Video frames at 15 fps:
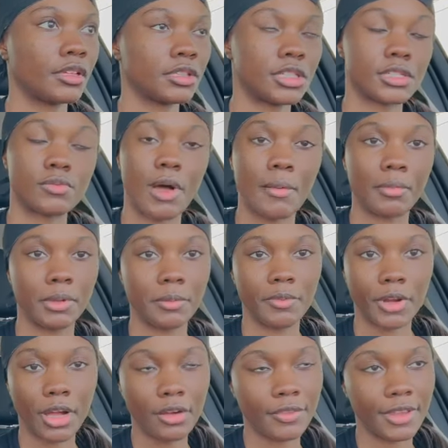swabbing them for
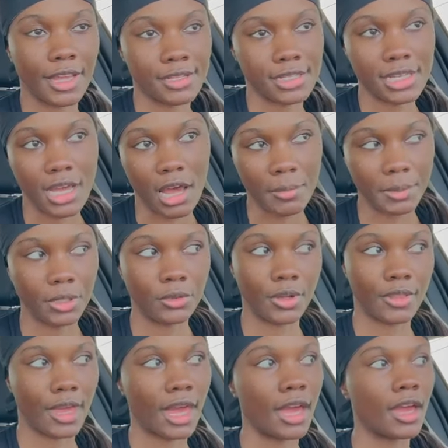COVID. That's it. I'll be doing
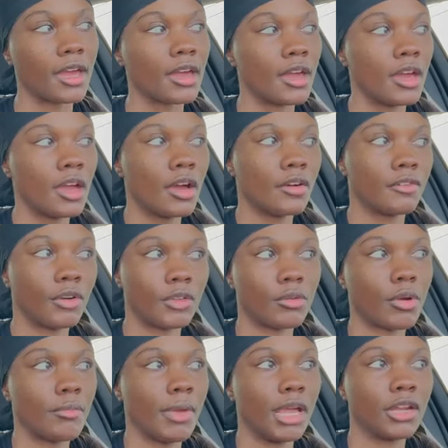that for the
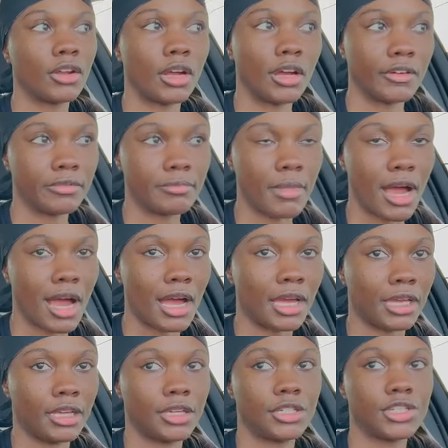remainder of
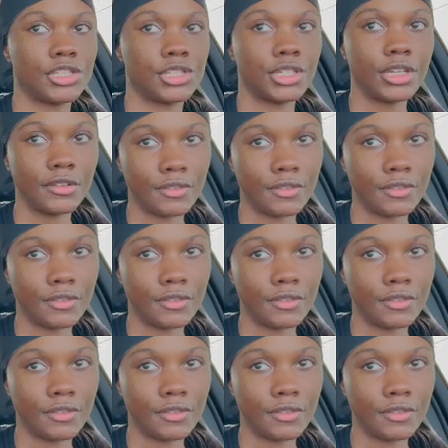my shift.